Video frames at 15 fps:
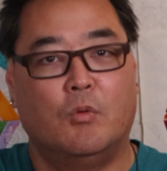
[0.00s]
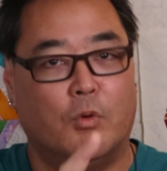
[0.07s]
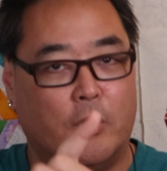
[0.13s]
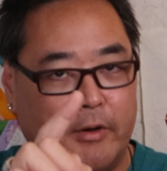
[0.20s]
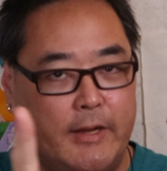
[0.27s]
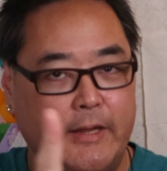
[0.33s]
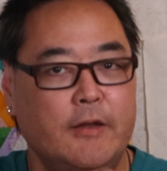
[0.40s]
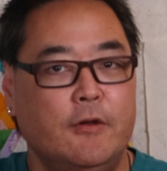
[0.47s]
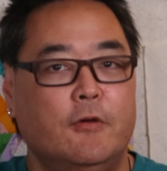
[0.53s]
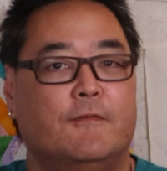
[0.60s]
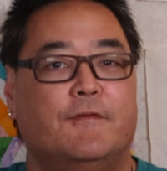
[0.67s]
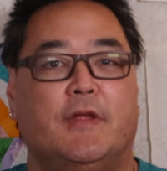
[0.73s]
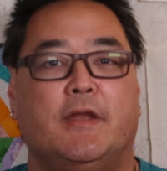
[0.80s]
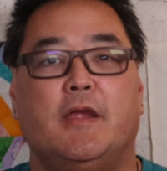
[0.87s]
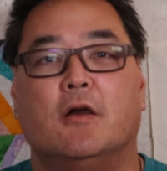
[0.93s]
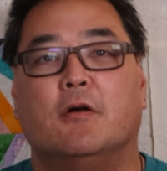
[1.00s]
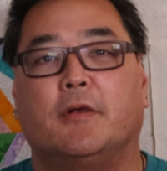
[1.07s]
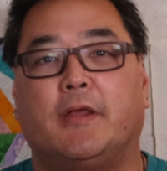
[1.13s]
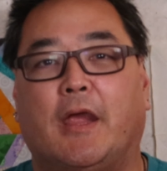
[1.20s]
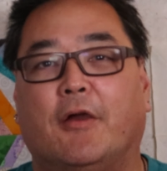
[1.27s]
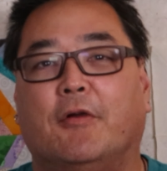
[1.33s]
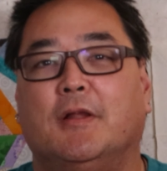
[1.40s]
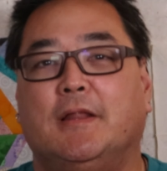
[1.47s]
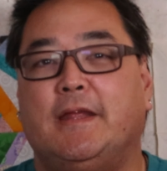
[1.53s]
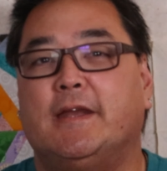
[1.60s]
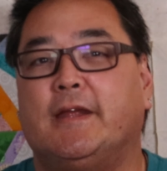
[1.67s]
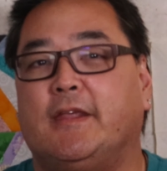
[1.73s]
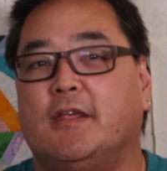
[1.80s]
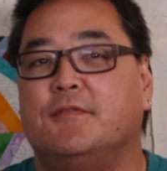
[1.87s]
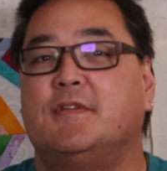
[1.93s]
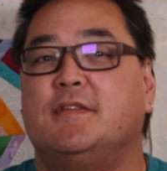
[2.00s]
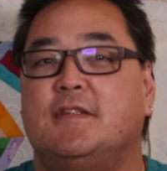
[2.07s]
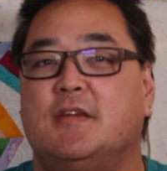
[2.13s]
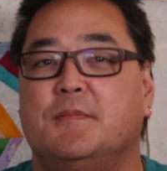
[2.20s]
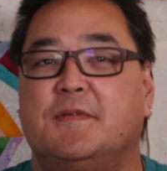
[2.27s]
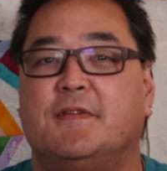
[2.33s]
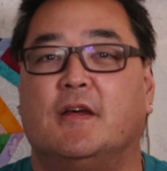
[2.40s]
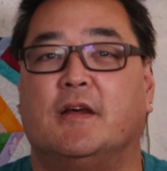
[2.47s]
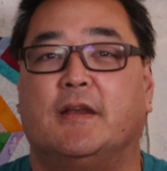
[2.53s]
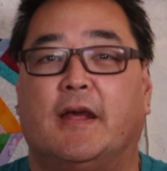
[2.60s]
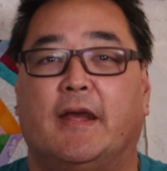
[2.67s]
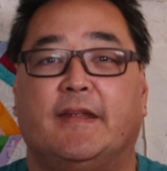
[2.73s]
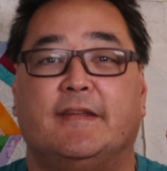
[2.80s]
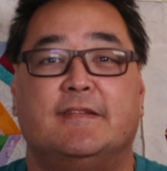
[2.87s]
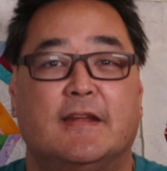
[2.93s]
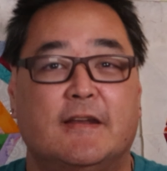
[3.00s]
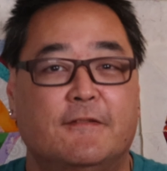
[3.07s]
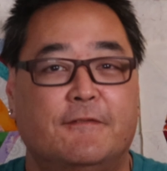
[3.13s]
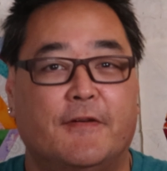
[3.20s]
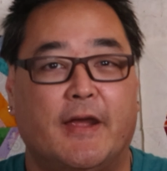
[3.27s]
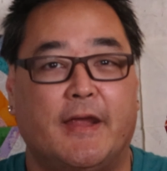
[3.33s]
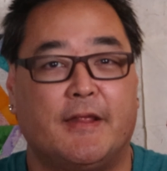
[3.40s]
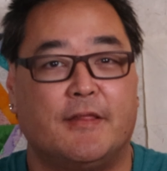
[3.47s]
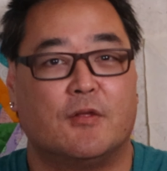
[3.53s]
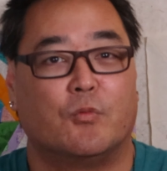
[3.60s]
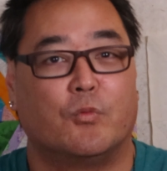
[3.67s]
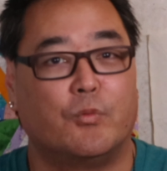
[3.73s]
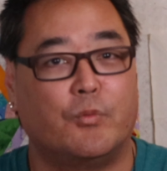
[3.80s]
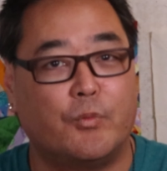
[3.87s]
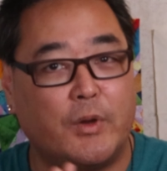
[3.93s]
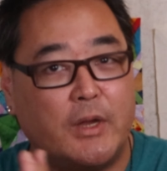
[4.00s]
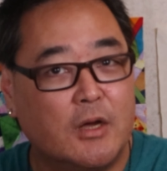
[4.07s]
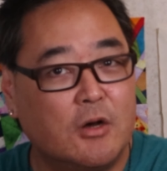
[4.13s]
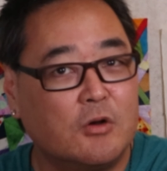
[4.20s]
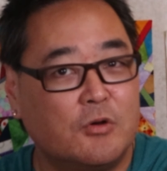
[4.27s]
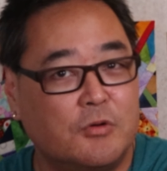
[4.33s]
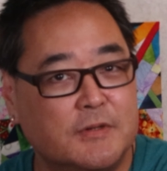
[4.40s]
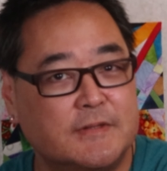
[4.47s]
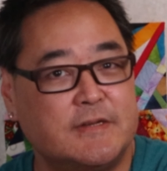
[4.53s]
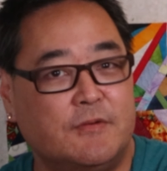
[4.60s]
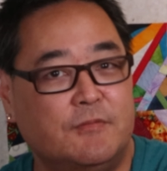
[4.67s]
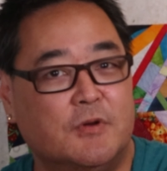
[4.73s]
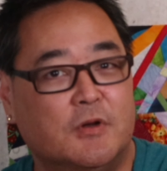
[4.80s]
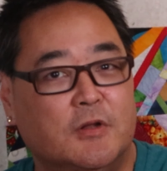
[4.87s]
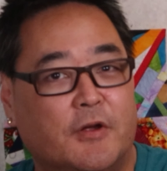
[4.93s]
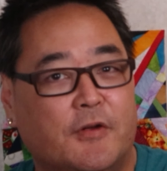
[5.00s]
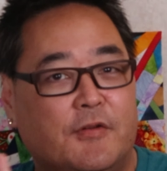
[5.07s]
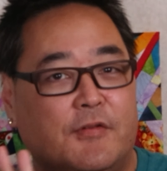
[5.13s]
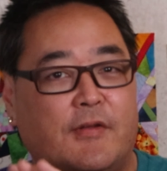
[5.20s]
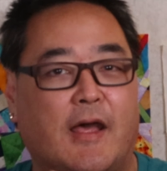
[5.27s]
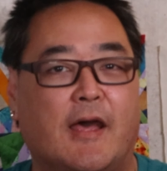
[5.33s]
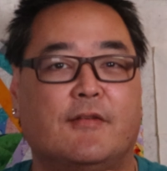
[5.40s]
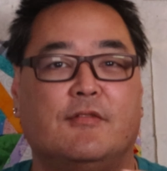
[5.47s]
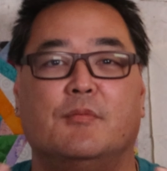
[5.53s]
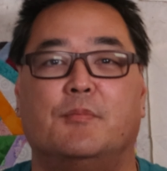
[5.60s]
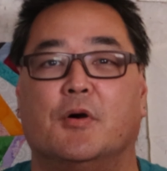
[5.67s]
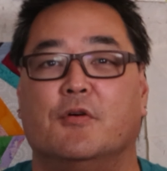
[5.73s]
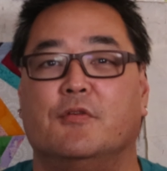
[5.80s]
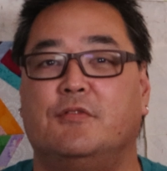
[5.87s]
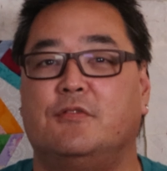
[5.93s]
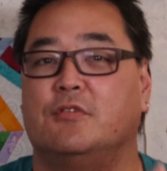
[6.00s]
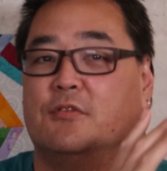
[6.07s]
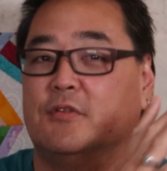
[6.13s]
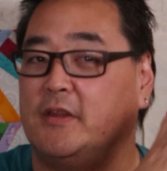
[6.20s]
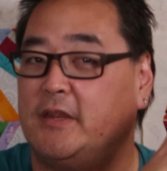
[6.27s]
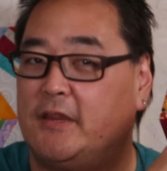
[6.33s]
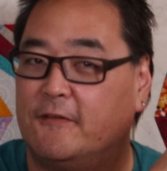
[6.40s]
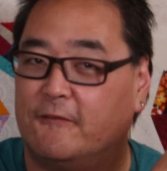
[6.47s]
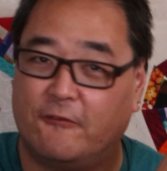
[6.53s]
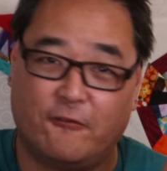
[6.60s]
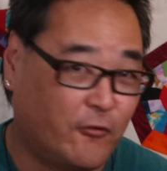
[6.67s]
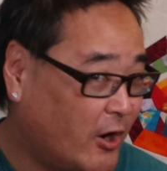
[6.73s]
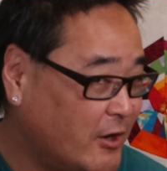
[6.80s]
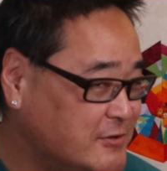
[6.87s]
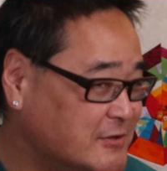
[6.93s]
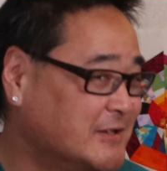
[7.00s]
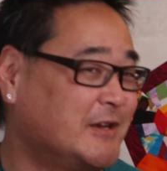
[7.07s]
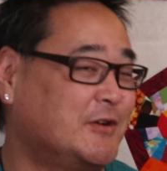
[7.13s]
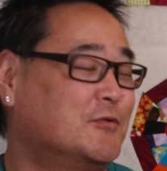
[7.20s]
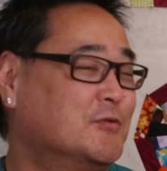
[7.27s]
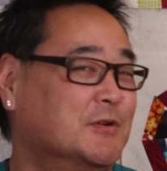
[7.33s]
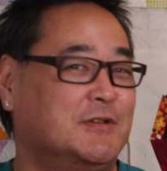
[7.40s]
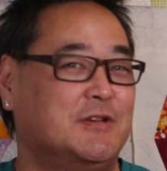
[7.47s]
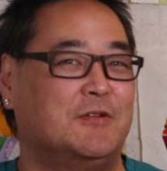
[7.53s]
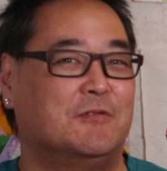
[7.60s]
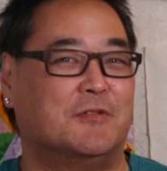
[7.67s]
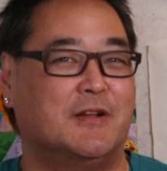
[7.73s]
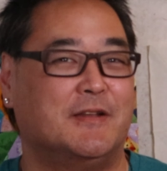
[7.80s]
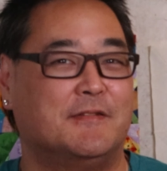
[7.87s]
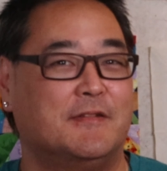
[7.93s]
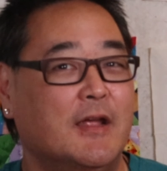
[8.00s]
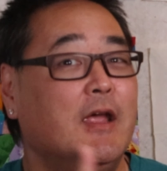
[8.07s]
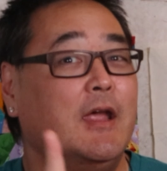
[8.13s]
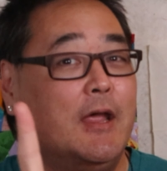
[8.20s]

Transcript: Well, in her video, Carolina gives tips on identifying the real quilting rulers as opposed to the fraudulent quilting ones.